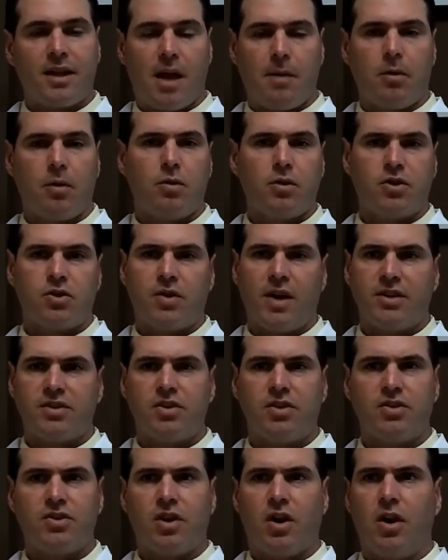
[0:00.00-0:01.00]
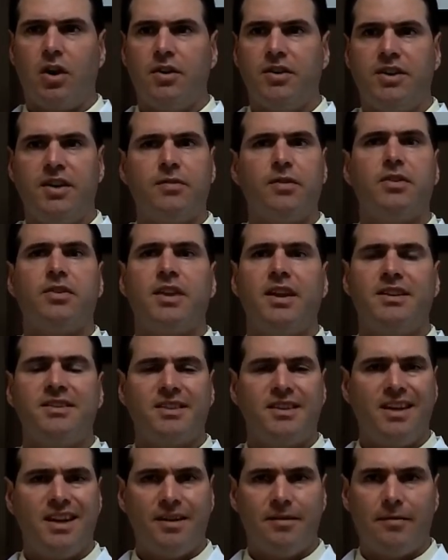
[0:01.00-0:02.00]
Chemical stressors are different
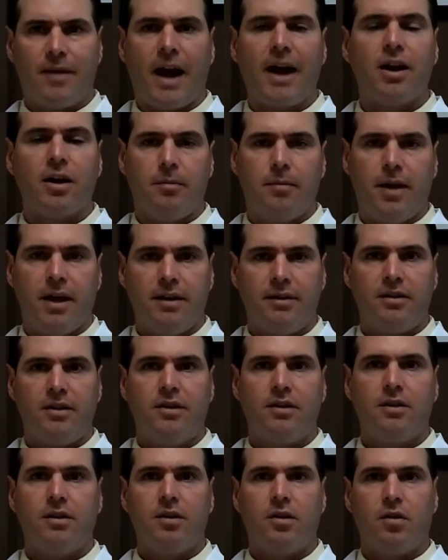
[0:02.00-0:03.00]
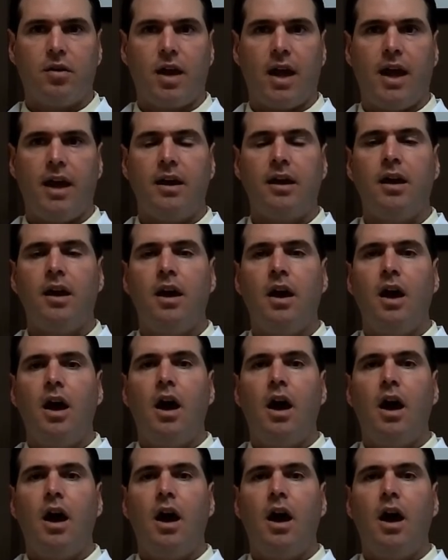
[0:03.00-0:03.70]
things in the environment, okay?